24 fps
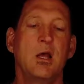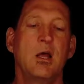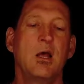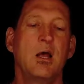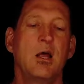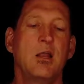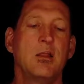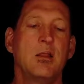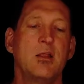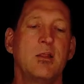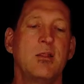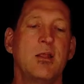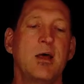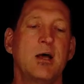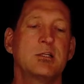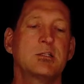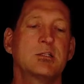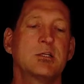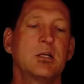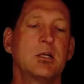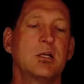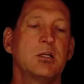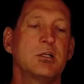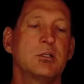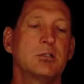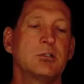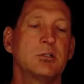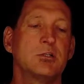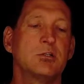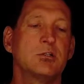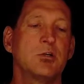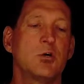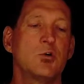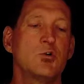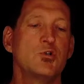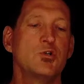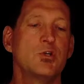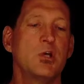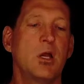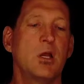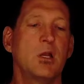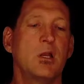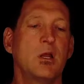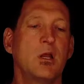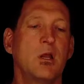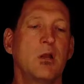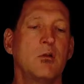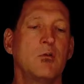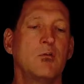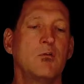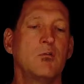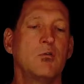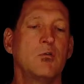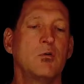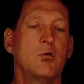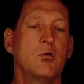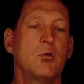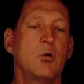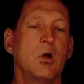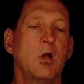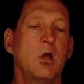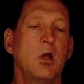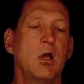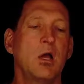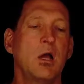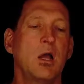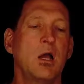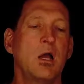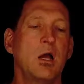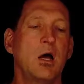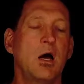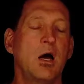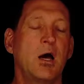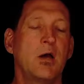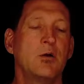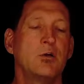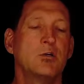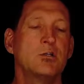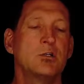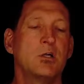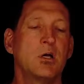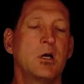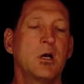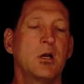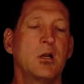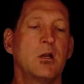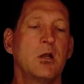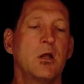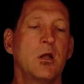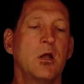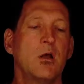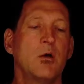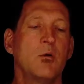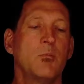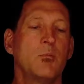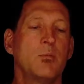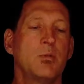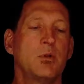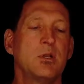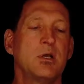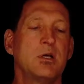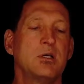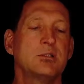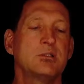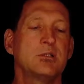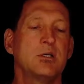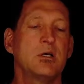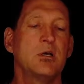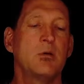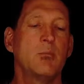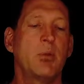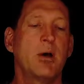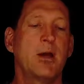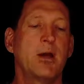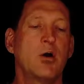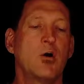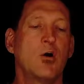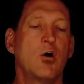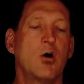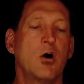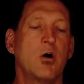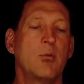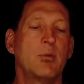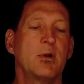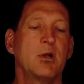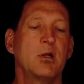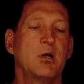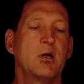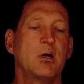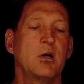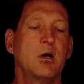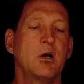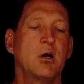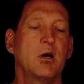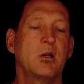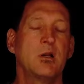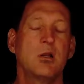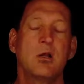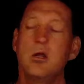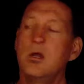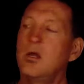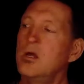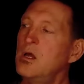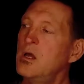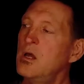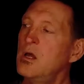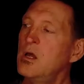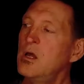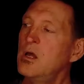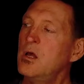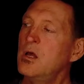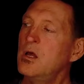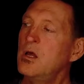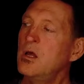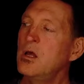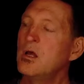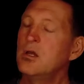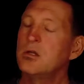and then that's going to disassociate into a hydrogen ion plus a bicarbonate ion. And